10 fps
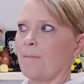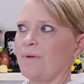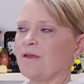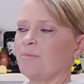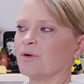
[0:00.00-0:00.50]

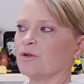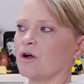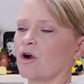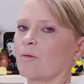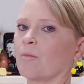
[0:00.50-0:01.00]
people
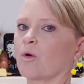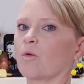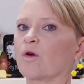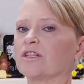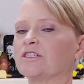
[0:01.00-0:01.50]
are more
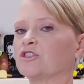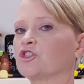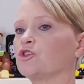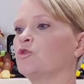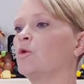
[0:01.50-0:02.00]
willing
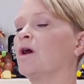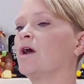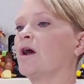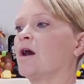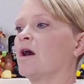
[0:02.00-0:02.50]
to
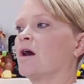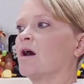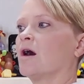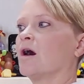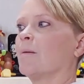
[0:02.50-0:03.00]

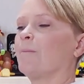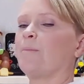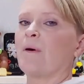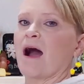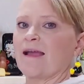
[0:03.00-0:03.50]

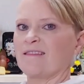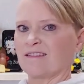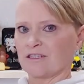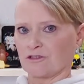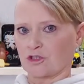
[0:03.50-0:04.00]
buy the
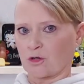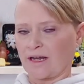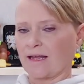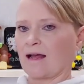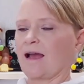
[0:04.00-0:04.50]
little
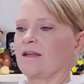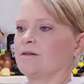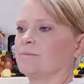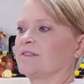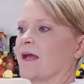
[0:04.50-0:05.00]
trinket
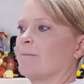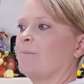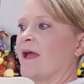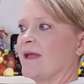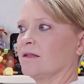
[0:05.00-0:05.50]
items and
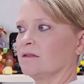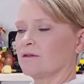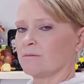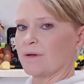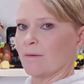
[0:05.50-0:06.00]
pay a
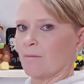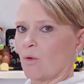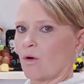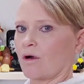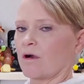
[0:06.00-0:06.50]
little bit
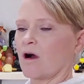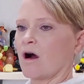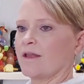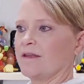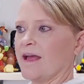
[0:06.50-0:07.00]
more
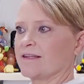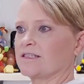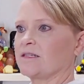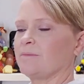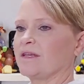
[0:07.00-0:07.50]
on
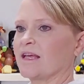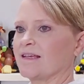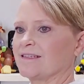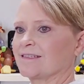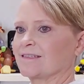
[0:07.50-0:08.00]
Etsy,
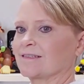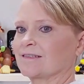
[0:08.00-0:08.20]
because